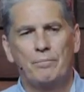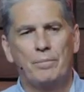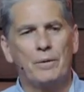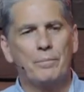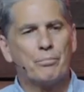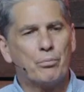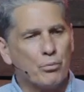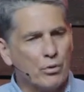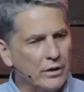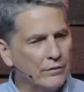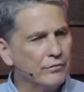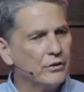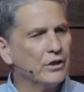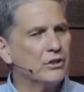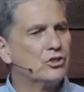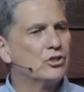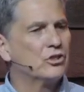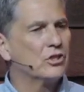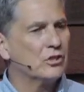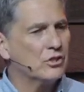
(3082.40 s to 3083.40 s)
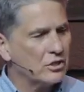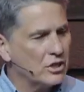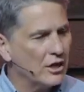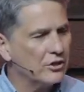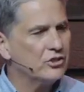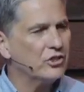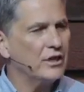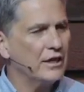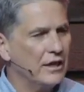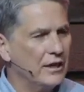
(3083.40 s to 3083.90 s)
be privileged to
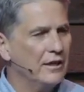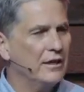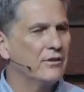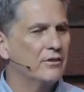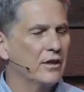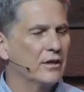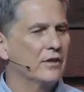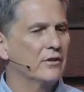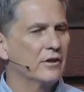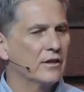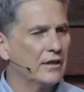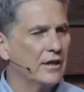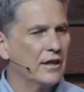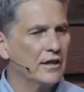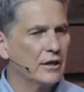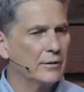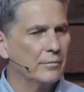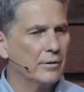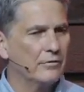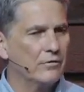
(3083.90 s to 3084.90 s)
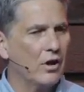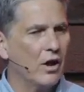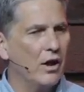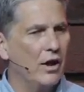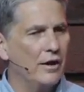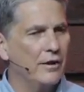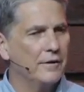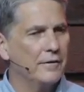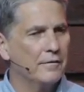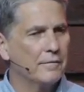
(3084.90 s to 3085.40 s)
touch anything in the kingdom of
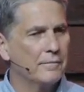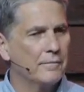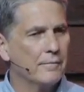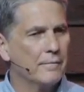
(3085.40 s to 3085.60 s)
God.